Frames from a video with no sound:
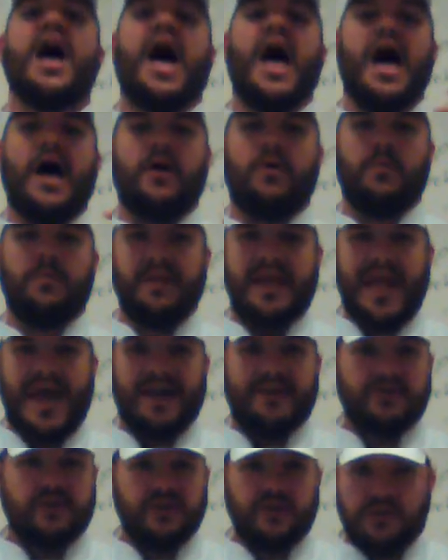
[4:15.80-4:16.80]
I will be
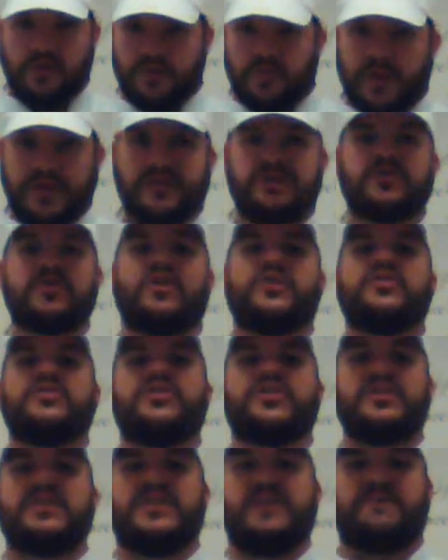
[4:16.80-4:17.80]
asking you to
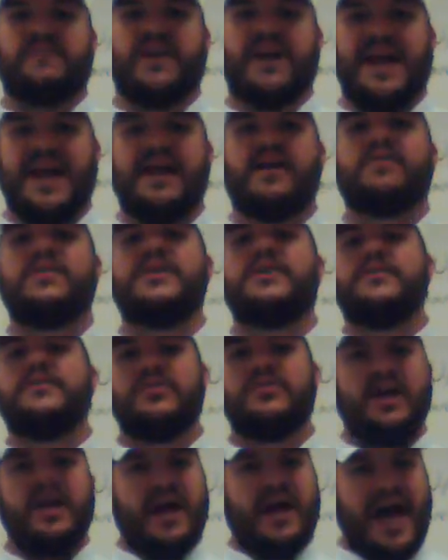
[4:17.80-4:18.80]
research different
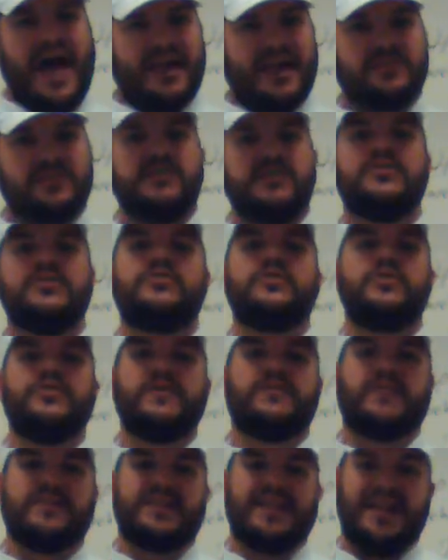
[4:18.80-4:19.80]
areas, asking you to do
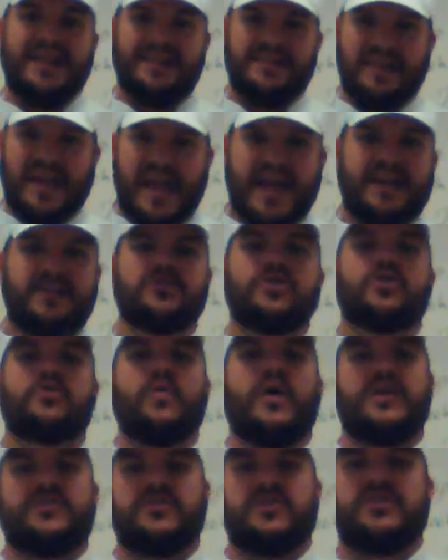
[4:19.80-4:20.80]
different things, answer
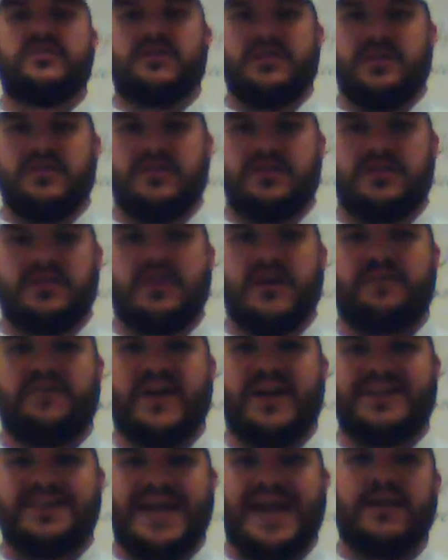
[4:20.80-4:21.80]
questions, and stuff
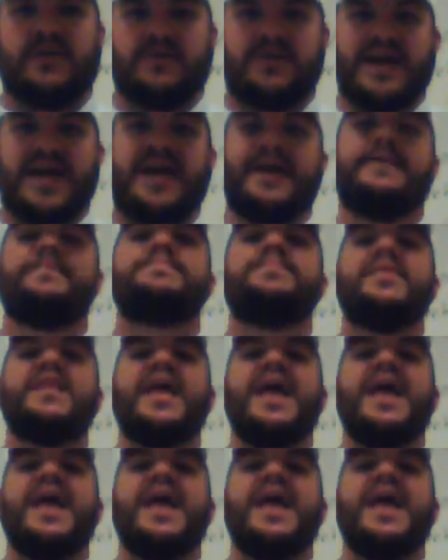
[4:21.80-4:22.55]
like that, okay?